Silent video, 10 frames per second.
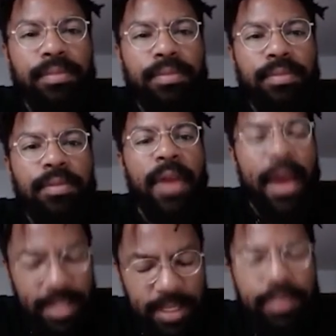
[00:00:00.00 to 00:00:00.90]

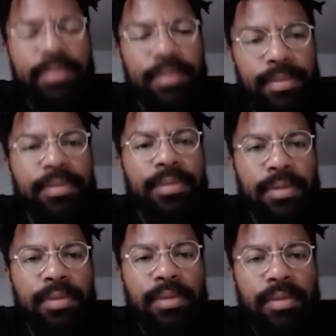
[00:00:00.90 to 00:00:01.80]

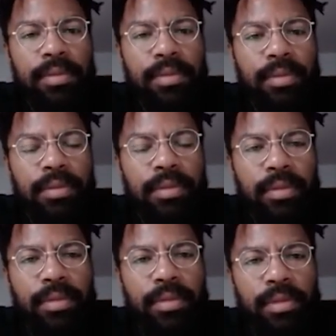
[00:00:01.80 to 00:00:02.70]

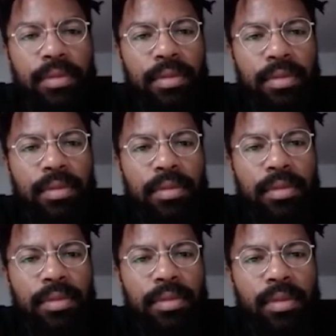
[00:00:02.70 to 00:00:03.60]

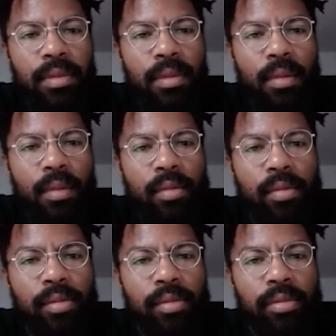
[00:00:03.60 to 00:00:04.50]

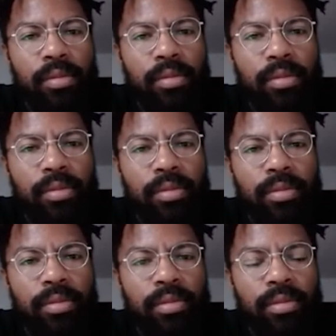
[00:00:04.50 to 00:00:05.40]

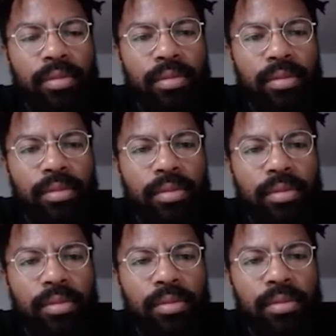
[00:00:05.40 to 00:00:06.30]

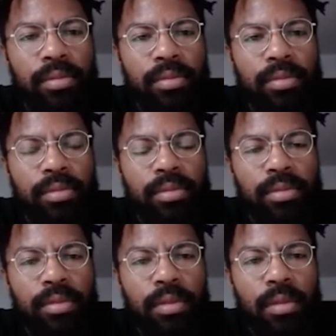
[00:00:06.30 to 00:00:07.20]

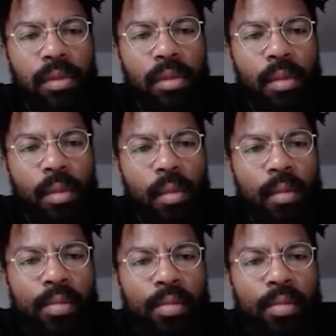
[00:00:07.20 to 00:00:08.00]
No words are spoken by the person on screen.